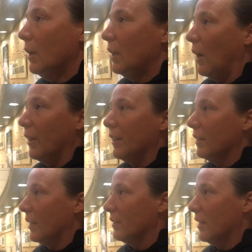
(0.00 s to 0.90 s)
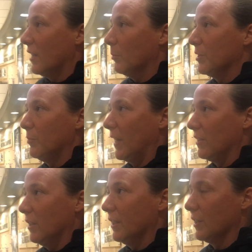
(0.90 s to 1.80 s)
Yeah, I think that that comes back
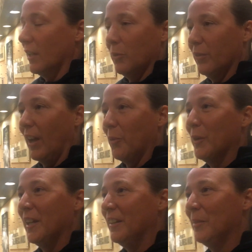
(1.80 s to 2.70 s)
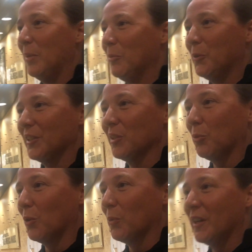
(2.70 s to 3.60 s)
to us. Like we've got to win. People want to
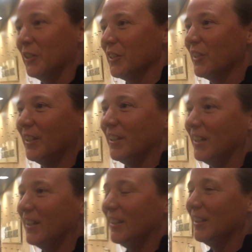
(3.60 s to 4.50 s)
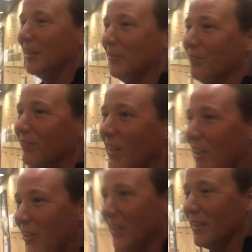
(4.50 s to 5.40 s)
support winners. Um, you
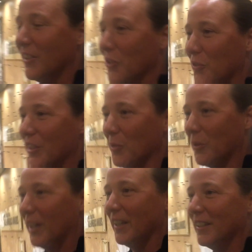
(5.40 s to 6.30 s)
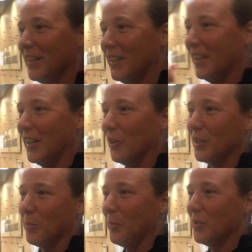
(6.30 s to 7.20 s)
know, they, there's a reason why. You know,
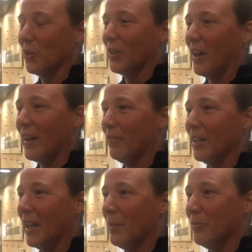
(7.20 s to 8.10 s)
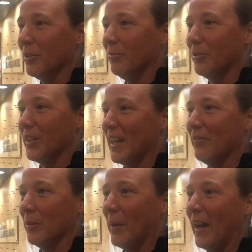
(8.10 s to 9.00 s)
it's sold out every game for, for Dave
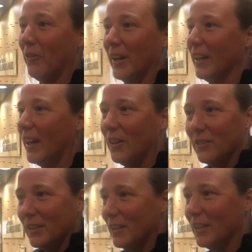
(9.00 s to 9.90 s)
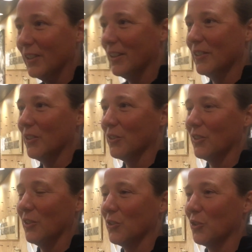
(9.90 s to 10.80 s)
and Matt right now. You know, the, those
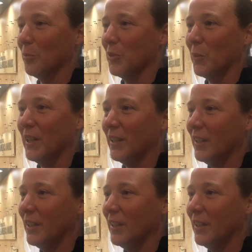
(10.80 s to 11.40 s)
those groups win.